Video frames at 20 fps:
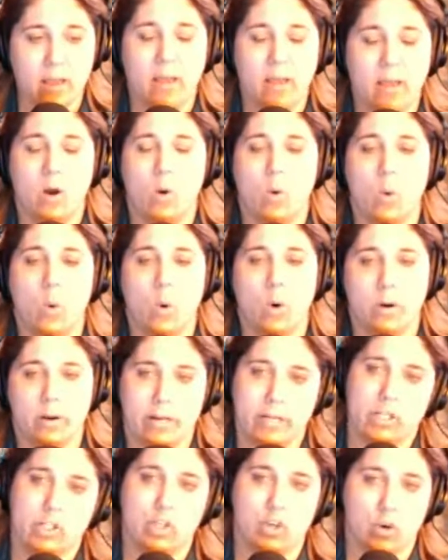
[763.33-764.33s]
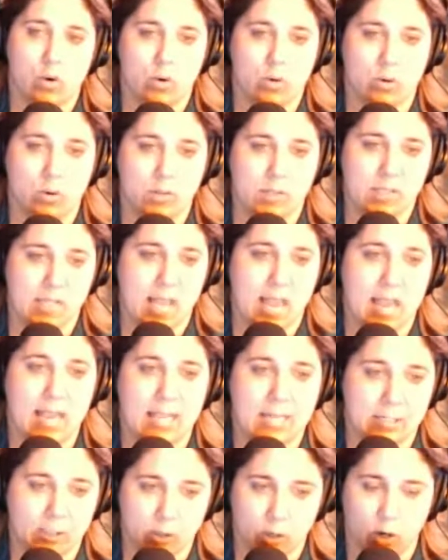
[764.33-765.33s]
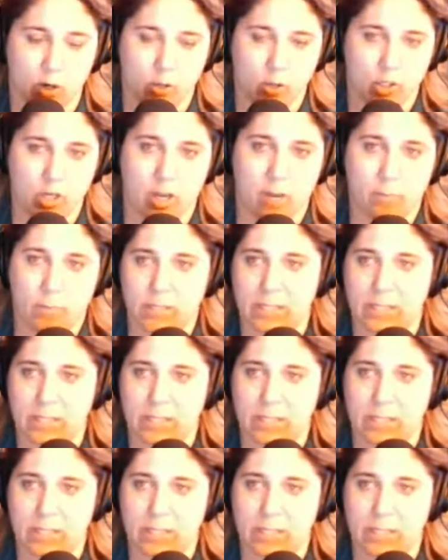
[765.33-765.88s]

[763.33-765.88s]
or internal, say in a large company,